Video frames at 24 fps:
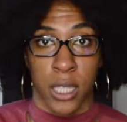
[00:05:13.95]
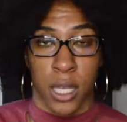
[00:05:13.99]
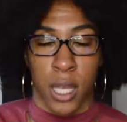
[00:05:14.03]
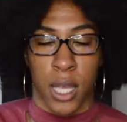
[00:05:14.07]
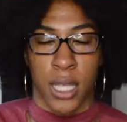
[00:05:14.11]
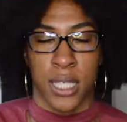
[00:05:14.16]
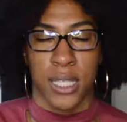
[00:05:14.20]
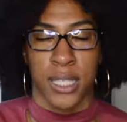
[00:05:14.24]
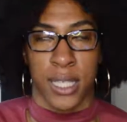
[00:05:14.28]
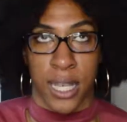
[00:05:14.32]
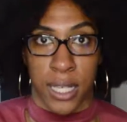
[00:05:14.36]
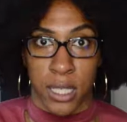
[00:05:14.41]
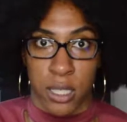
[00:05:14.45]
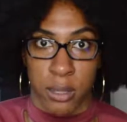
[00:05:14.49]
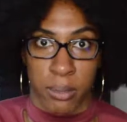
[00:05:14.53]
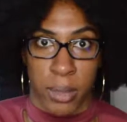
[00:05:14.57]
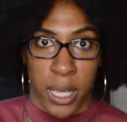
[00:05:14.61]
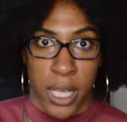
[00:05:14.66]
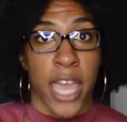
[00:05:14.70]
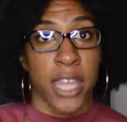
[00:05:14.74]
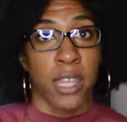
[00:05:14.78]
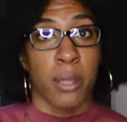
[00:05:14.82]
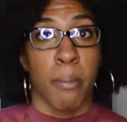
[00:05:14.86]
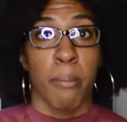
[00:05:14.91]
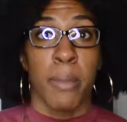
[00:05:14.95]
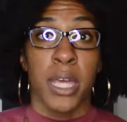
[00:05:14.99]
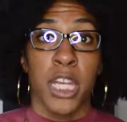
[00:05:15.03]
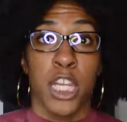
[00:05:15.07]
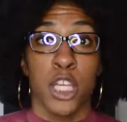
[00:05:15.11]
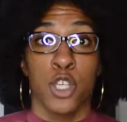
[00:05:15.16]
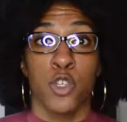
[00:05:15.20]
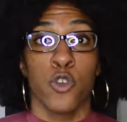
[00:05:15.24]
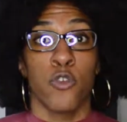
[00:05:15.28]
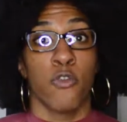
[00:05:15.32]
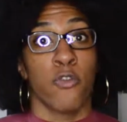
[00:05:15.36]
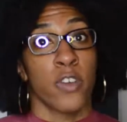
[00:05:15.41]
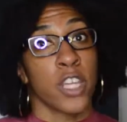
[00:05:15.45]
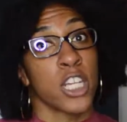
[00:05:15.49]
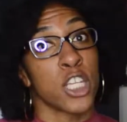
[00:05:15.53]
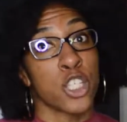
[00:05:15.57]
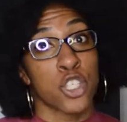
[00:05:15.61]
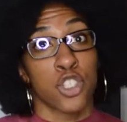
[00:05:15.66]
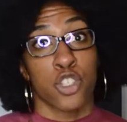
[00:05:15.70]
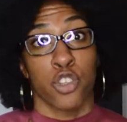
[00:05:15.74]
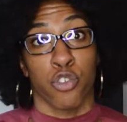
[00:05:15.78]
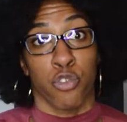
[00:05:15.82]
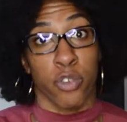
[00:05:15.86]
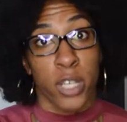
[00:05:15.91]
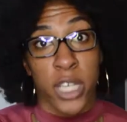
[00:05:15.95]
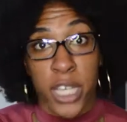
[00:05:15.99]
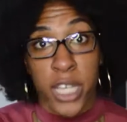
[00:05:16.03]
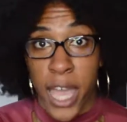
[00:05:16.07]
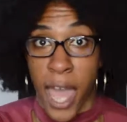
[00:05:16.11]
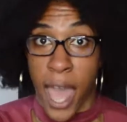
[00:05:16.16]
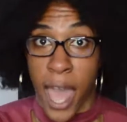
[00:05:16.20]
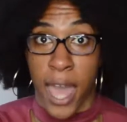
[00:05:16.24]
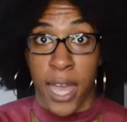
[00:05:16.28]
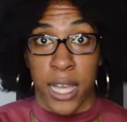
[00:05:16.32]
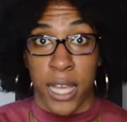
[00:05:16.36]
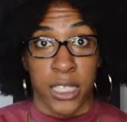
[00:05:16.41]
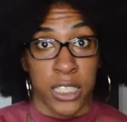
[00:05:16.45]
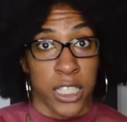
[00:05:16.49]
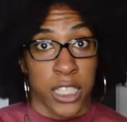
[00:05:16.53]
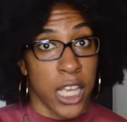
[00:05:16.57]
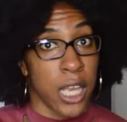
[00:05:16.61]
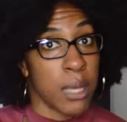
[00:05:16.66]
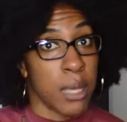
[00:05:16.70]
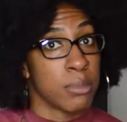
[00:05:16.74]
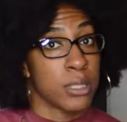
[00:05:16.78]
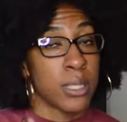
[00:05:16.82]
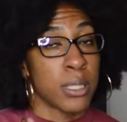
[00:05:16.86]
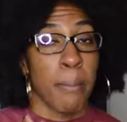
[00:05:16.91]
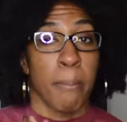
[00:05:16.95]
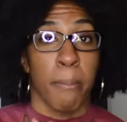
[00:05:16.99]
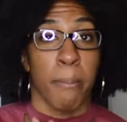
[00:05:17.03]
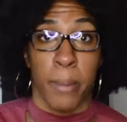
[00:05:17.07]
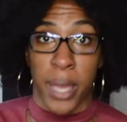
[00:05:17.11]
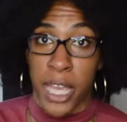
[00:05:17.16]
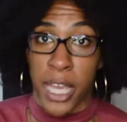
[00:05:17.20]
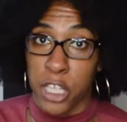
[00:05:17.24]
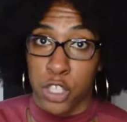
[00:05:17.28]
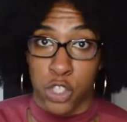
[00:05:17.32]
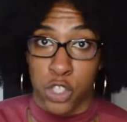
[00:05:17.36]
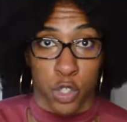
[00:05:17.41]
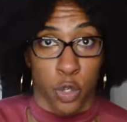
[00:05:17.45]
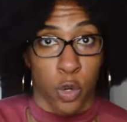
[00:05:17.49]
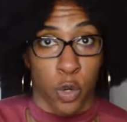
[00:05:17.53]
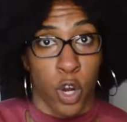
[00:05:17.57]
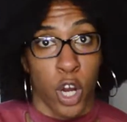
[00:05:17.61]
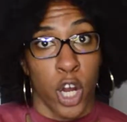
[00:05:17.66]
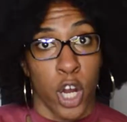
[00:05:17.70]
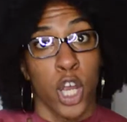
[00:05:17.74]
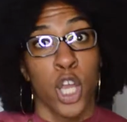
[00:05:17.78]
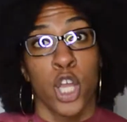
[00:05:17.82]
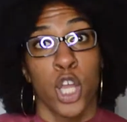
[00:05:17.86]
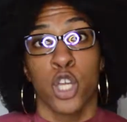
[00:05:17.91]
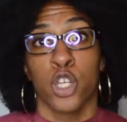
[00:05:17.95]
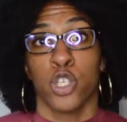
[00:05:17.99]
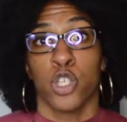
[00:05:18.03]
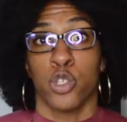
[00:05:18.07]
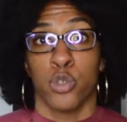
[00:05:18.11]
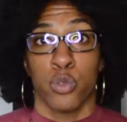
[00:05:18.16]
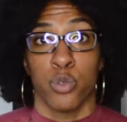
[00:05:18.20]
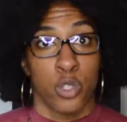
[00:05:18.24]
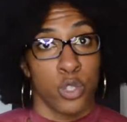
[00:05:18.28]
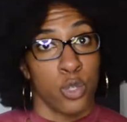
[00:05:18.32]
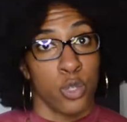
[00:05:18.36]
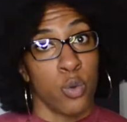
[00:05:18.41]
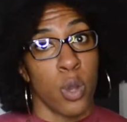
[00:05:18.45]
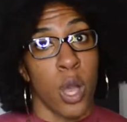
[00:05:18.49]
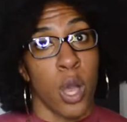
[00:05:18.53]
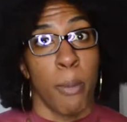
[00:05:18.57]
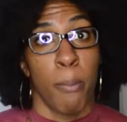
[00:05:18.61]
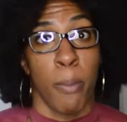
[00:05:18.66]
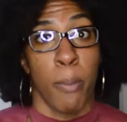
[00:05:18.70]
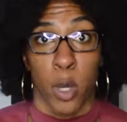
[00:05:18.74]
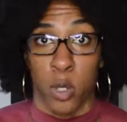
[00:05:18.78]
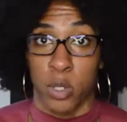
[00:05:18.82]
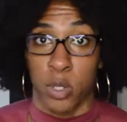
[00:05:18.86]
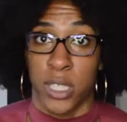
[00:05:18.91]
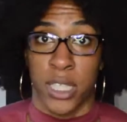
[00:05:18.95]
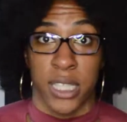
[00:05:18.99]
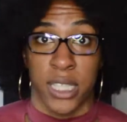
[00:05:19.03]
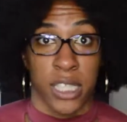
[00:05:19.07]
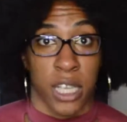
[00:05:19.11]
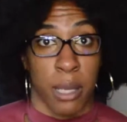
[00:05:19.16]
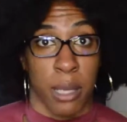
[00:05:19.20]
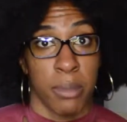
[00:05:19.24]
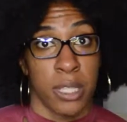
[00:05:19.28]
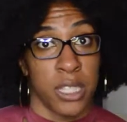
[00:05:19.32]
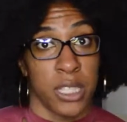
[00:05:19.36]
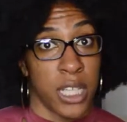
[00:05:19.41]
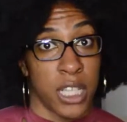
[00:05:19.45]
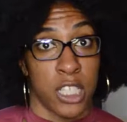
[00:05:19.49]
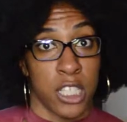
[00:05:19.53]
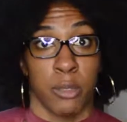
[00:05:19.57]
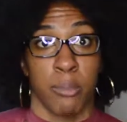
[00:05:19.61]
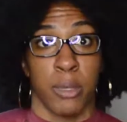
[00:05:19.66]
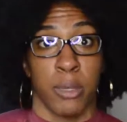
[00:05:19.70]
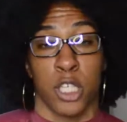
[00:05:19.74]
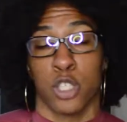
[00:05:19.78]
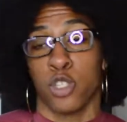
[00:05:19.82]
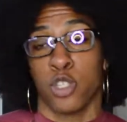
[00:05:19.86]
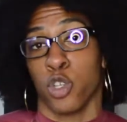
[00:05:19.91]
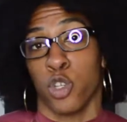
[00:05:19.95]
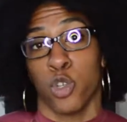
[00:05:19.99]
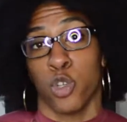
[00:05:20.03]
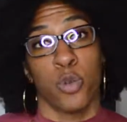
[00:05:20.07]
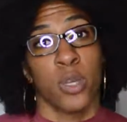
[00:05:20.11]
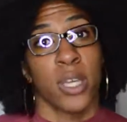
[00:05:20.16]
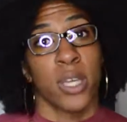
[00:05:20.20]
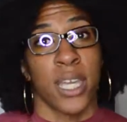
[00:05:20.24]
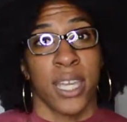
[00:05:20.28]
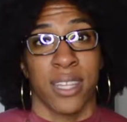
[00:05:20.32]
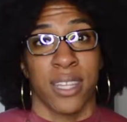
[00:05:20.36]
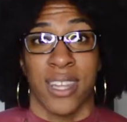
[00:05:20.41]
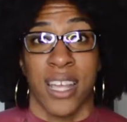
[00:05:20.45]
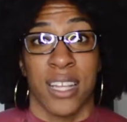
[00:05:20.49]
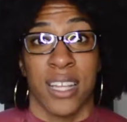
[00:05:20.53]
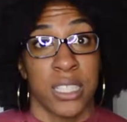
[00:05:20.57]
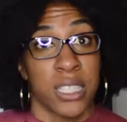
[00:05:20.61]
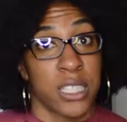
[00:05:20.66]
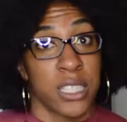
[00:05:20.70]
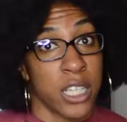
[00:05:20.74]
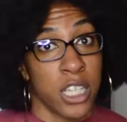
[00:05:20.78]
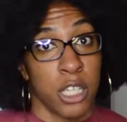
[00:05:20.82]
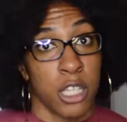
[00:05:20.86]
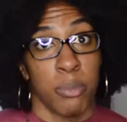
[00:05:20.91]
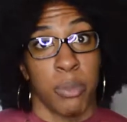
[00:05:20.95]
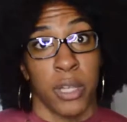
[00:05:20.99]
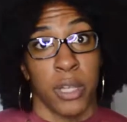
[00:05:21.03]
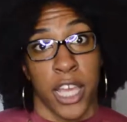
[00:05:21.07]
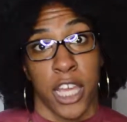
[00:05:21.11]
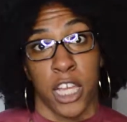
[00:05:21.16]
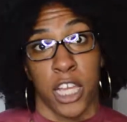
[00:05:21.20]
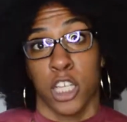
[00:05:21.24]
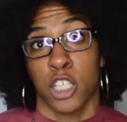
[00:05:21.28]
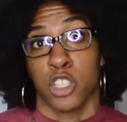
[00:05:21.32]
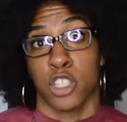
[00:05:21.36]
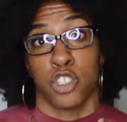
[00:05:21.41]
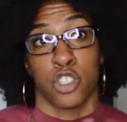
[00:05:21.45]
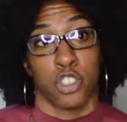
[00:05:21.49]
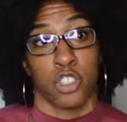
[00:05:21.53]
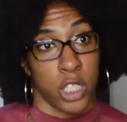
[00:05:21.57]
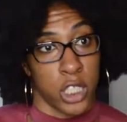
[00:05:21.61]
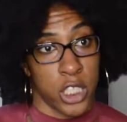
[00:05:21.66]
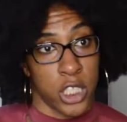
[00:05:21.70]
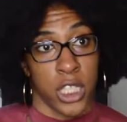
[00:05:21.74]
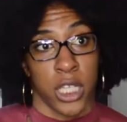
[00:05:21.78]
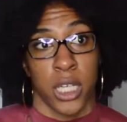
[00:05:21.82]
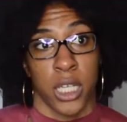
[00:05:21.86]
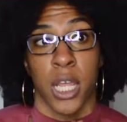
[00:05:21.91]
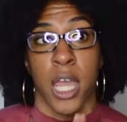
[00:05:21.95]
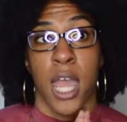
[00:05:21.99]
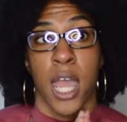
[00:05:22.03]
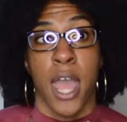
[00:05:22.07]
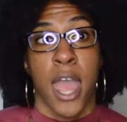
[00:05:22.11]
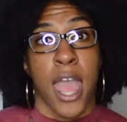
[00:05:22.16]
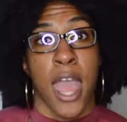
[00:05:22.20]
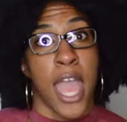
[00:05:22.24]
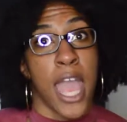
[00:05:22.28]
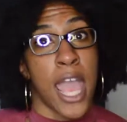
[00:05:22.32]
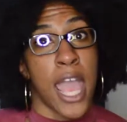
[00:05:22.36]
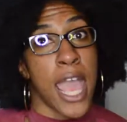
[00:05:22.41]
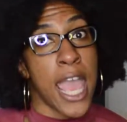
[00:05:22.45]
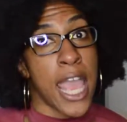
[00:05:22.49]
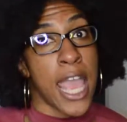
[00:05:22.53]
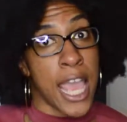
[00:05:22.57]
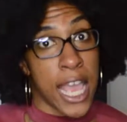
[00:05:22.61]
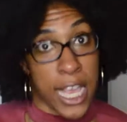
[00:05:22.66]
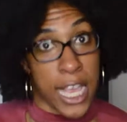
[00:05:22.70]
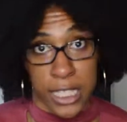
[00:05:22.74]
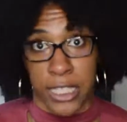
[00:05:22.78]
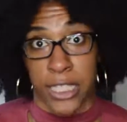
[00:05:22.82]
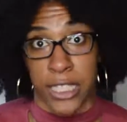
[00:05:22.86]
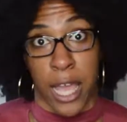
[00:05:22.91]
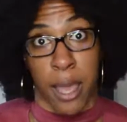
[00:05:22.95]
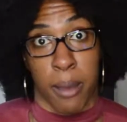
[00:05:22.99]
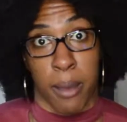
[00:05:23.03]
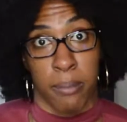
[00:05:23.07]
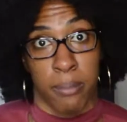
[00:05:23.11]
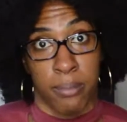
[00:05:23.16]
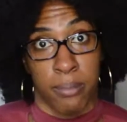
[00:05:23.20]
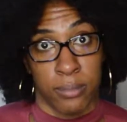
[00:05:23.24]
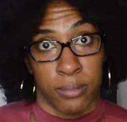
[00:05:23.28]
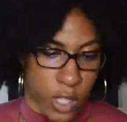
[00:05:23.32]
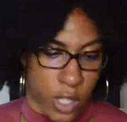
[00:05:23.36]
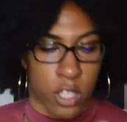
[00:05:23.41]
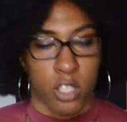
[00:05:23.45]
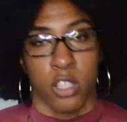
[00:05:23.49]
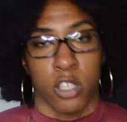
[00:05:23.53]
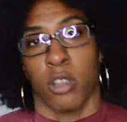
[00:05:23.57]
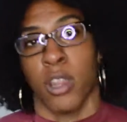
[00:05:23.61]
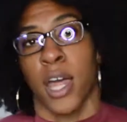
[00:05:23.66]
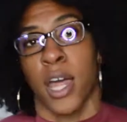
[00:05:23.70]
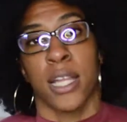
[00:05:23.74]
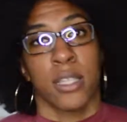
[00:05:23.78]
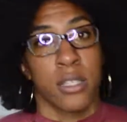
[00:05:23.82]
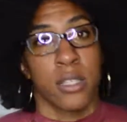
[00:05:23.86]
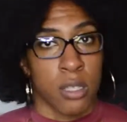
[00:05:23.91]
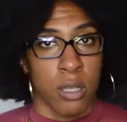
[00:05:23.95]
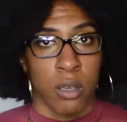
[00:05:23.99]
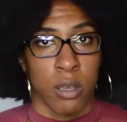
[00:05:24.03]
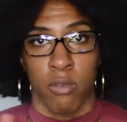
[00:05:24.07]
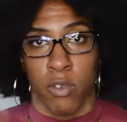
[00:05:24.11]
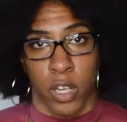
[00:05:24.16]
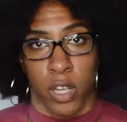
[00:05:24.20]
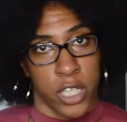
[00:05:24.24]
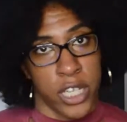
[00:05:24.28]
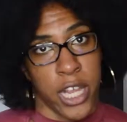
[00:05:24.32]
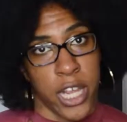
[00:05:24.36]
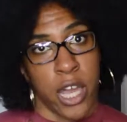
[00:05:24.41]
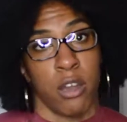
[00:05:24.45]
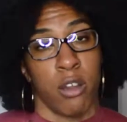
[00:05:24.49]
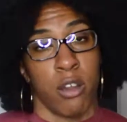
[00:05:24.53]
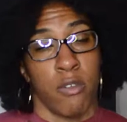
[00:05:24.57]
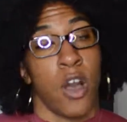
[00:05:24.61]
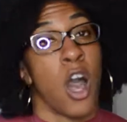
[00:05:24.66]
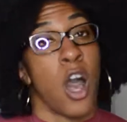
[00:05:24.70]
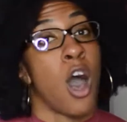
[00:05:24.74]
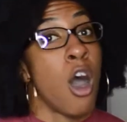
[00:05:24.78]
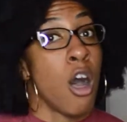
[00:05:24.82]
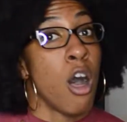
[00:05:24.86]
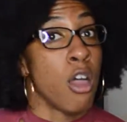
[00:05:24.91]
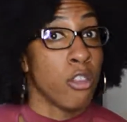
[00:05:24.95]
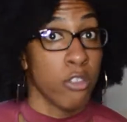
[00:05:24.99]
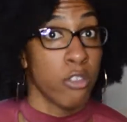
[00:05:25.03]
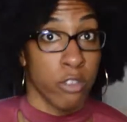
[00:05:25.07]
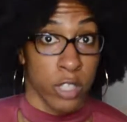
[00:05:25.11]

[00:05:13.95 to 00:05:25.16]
assessment. And the minute you finish 3 CAT exams, make sure you do a post-exam assessment so you can get that study plan constructed ASAP. So that's a rundown of all the